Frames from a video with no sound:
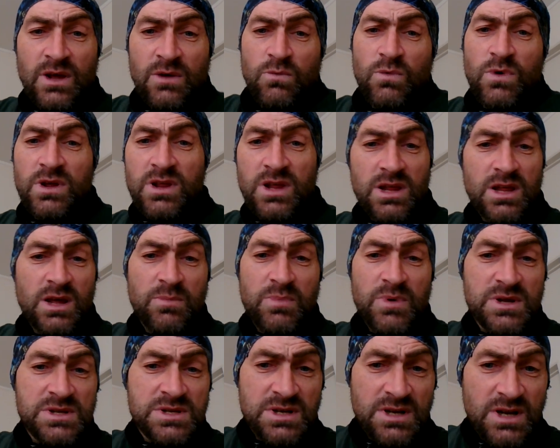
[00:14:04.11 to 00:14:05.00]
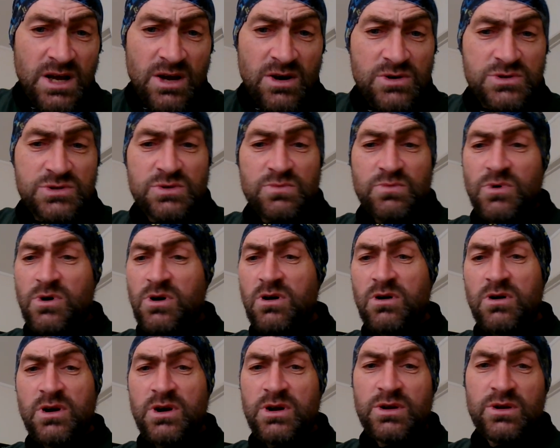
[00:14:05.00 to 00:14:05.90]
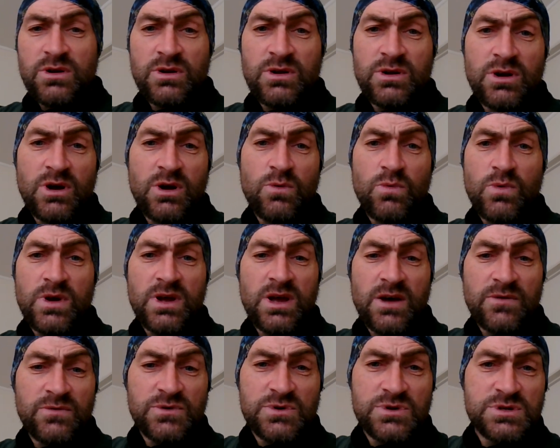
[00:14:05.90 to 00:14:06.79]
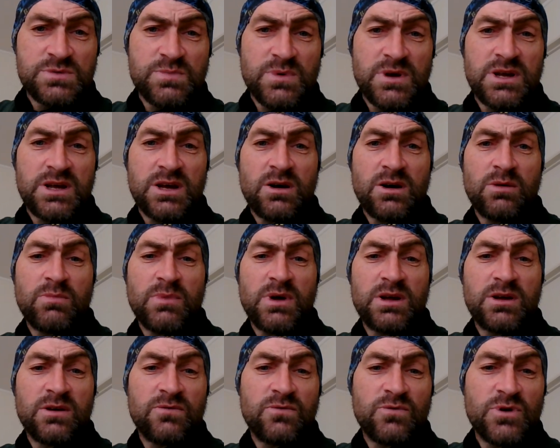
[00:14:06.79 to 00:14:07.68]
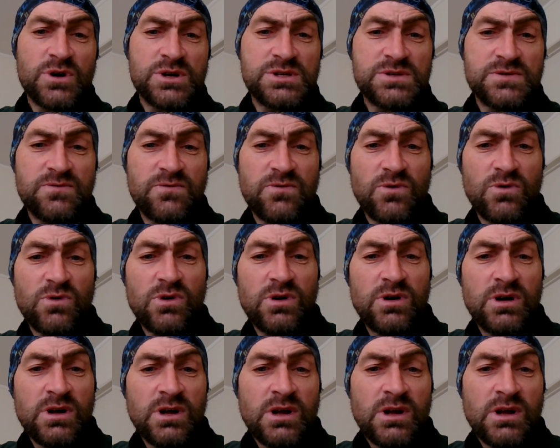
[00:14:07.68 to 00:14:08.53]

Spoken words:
that be today or tomorrow, we have to speak out and make a voice for